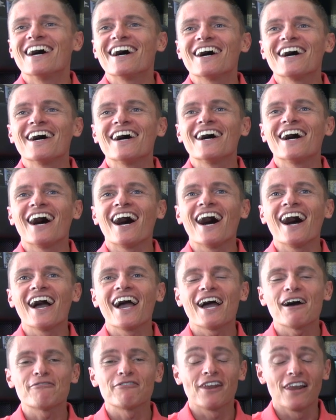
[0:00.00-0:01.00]

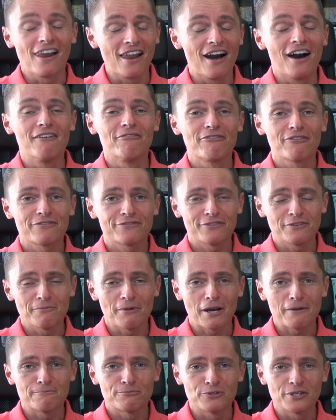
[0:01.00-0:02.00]
have a love for
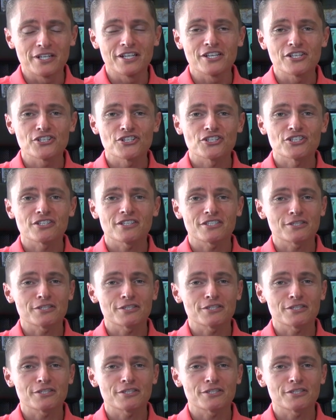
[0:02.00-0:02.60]
my British,